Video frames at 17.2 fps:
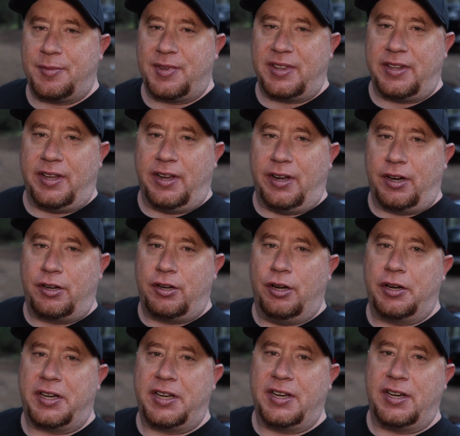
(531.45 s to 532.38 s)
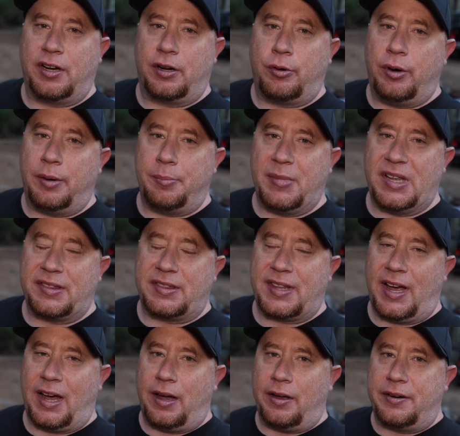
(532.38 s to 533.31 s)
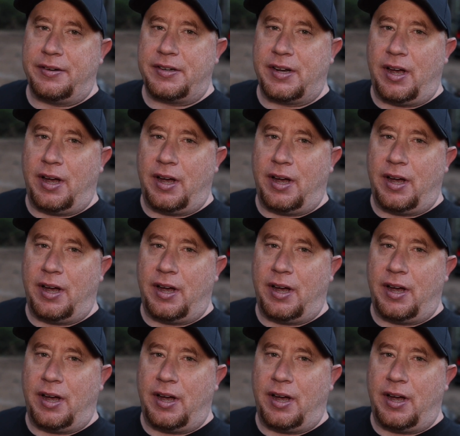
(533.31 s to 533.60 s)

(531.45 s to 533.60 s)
of the cooking equipment that